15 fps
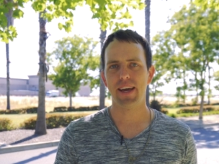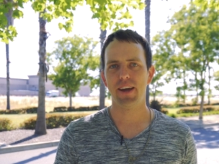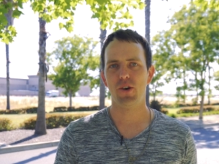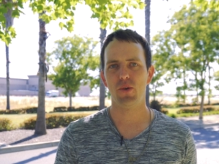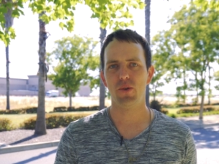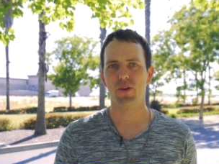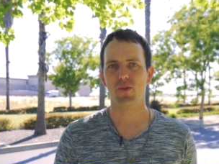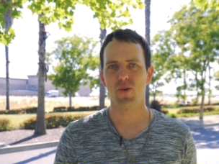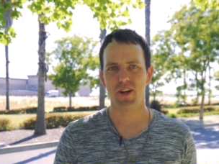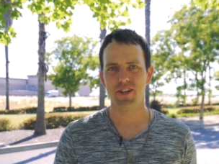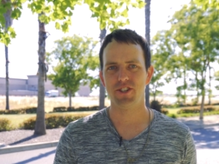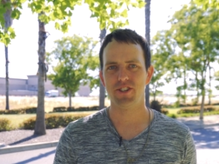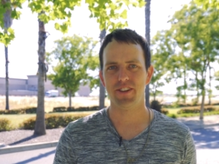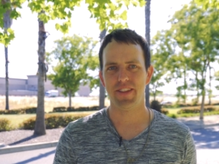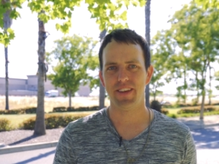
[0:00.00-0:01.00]
I hold a
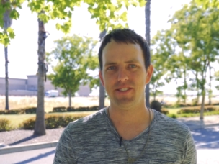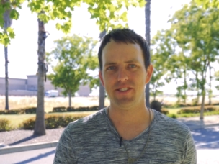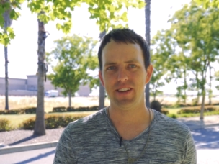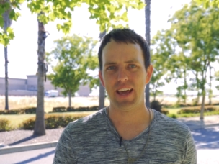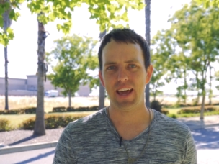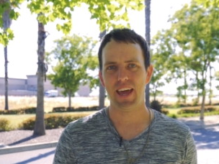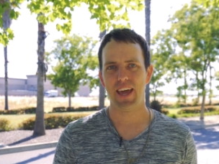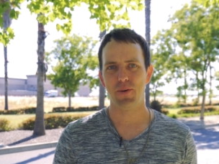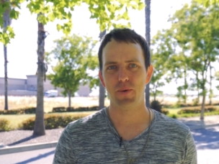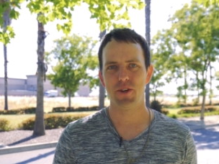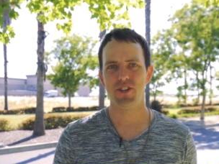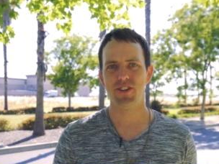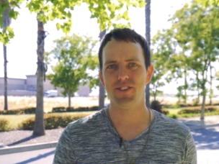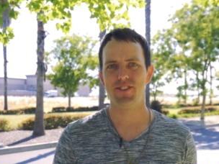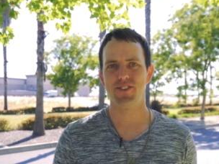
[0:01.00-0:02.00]
grudge to this day,
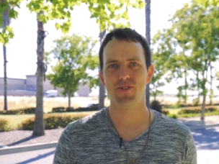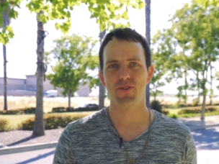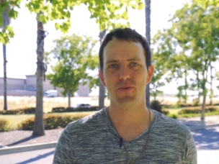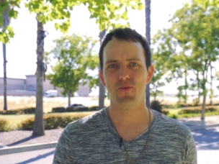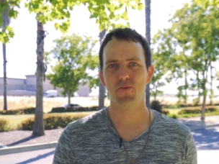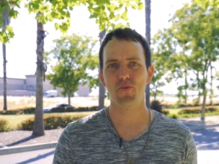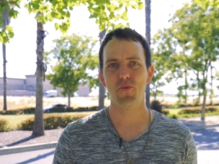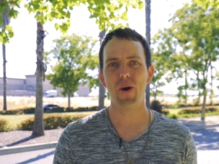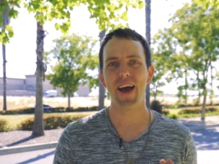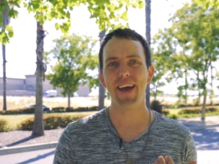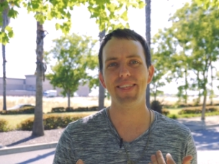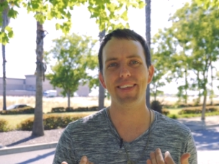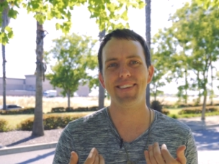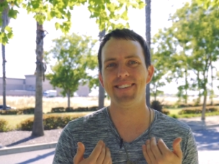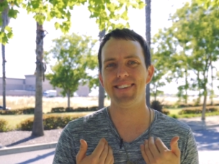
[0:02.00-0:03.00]
which is
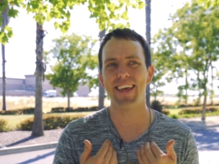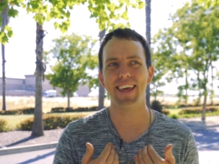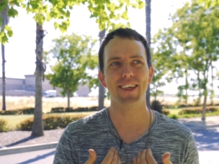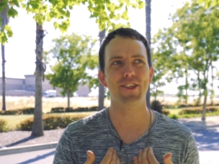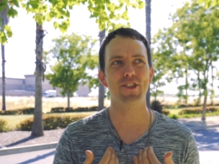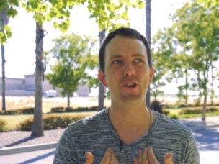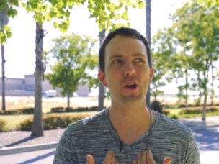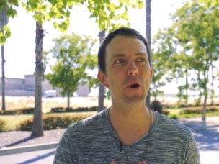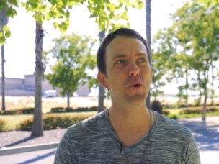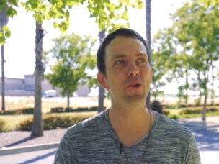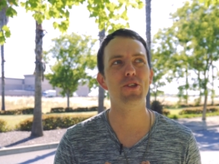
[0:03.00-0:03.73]
why this day is so